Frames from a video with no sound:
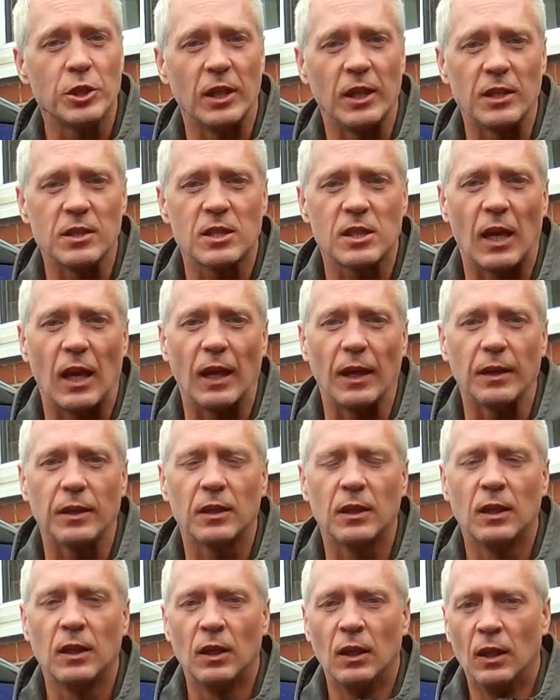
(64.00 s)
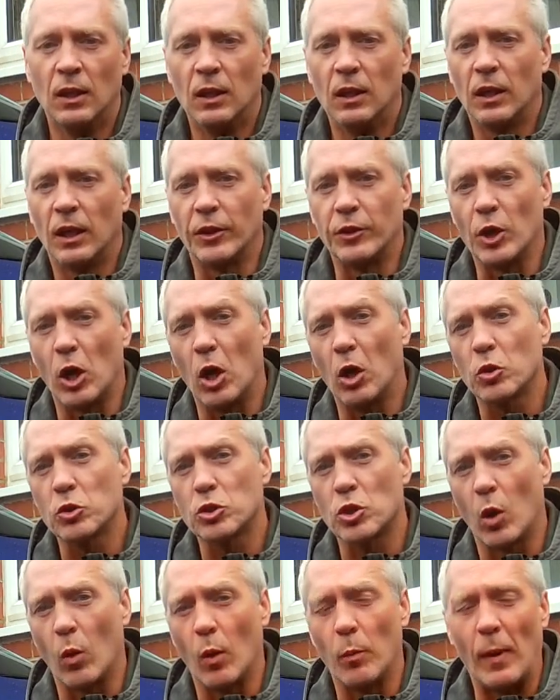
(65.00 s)
inside, and
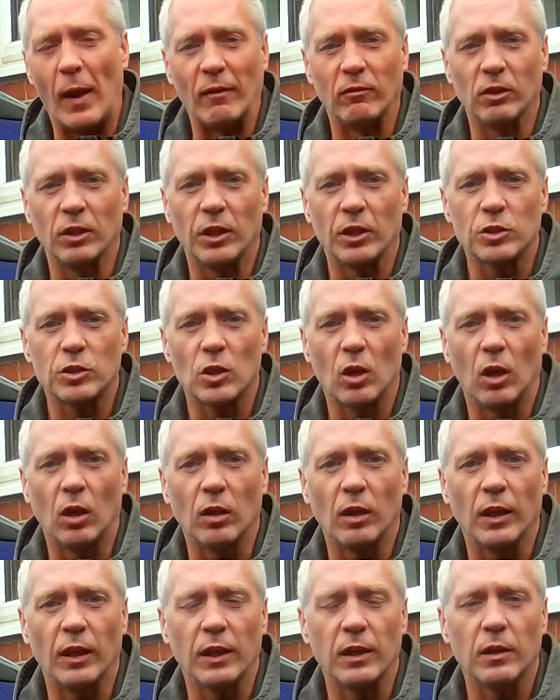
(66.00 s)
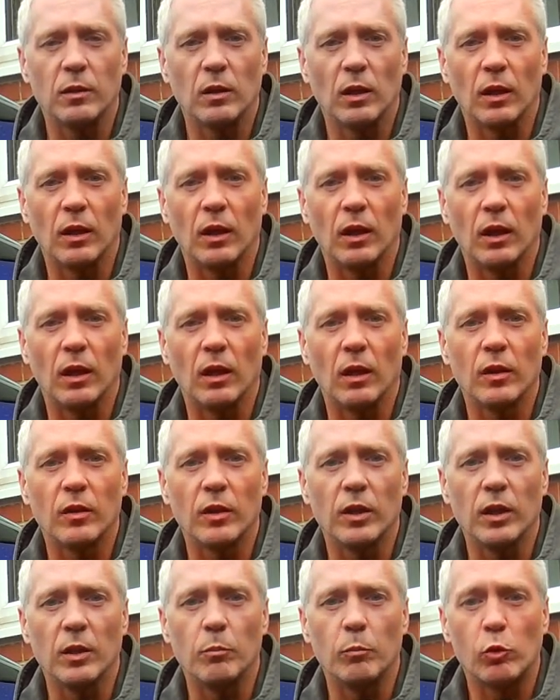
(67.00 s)
also apparently has got
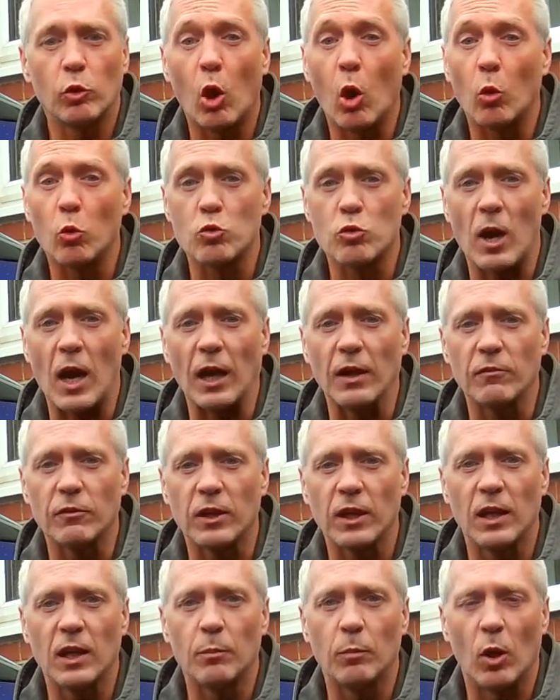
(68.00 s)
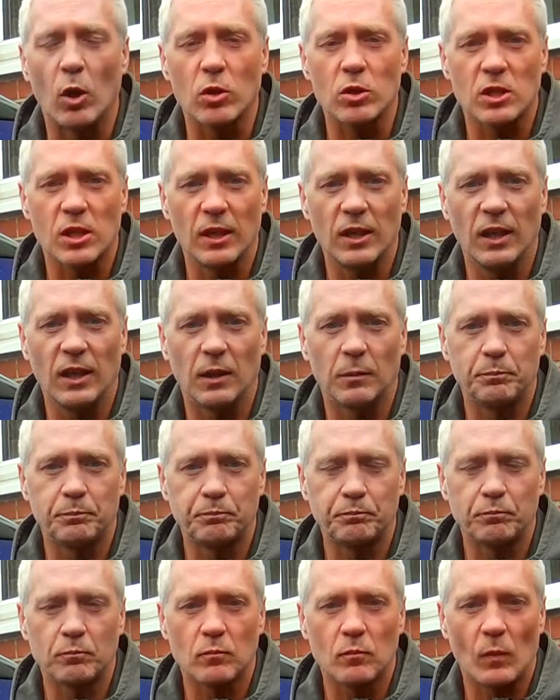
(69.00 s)
the Pro Drive gearbox in it.
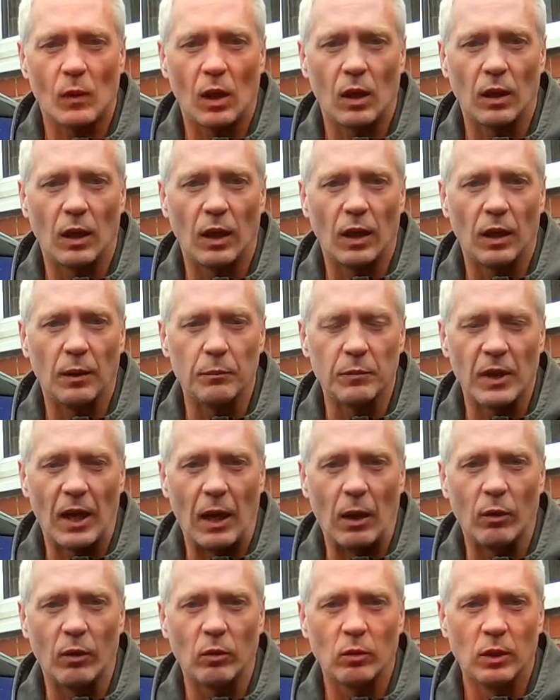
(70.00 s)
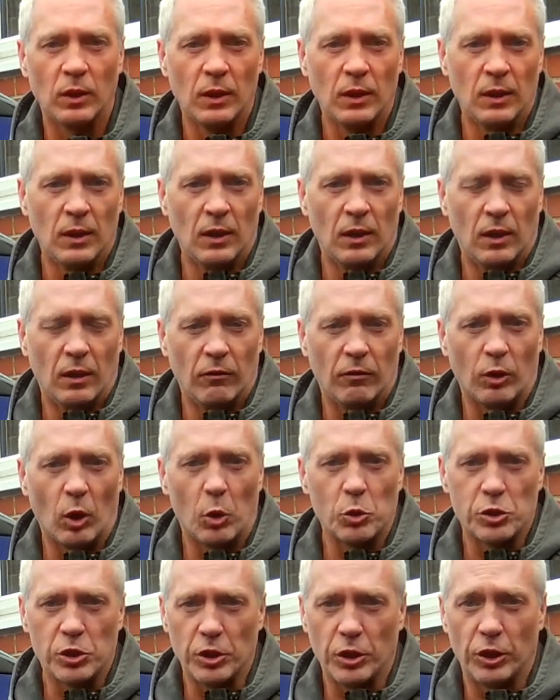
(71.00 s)
Now, for
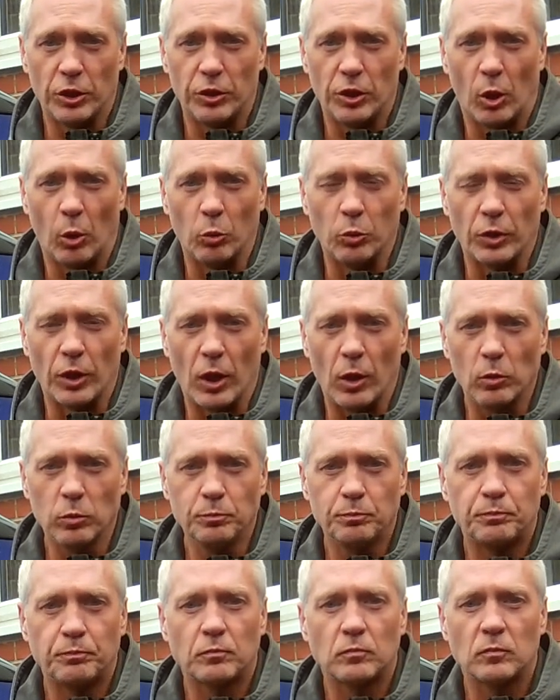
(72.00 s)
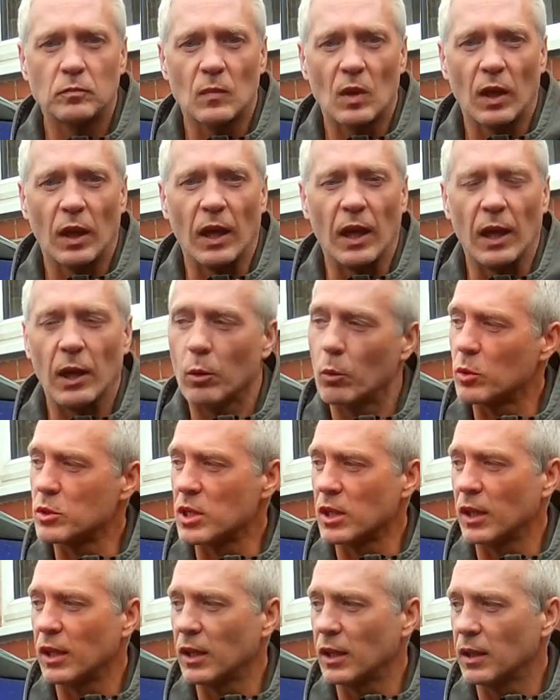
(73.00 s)
those of you that don't know, it was
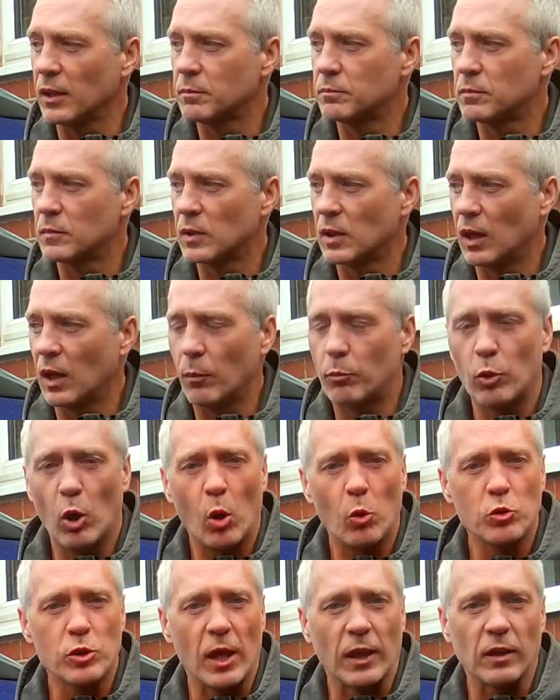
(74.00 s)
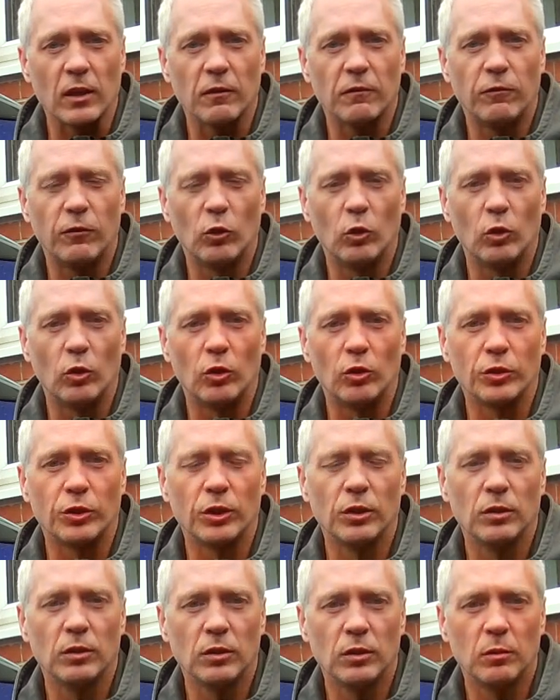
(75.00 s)
a project that Ford
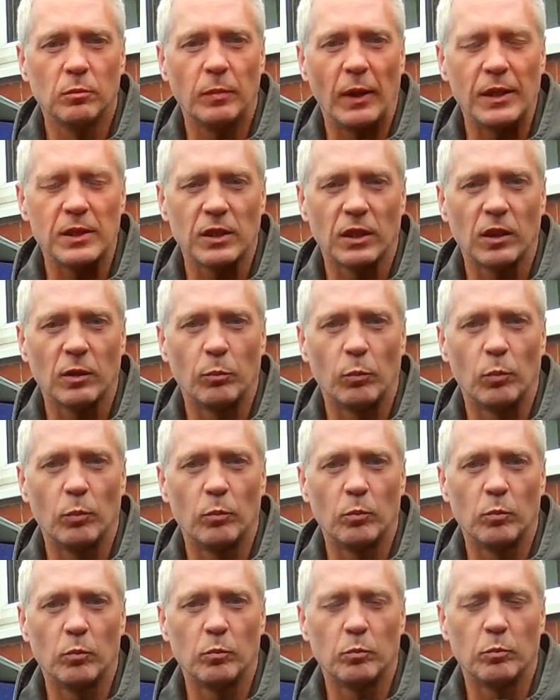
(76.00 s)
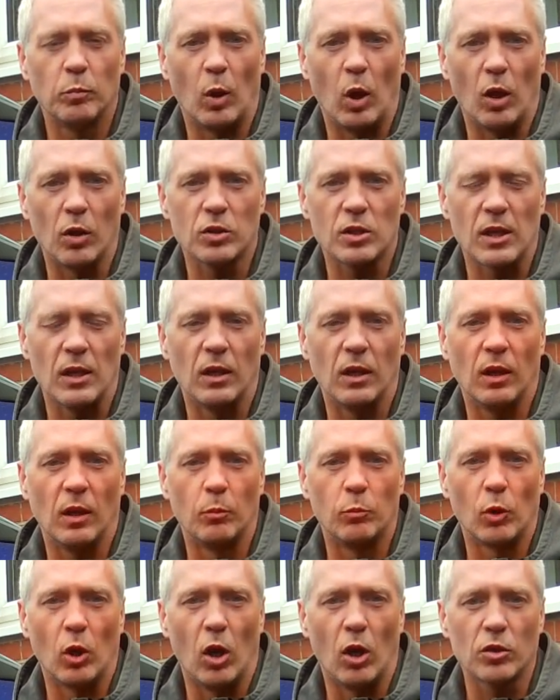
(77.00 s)
basically
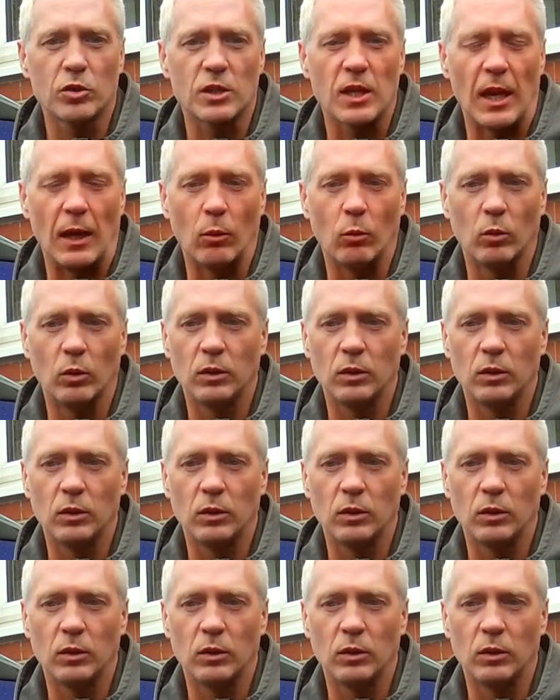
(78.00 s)
brought out.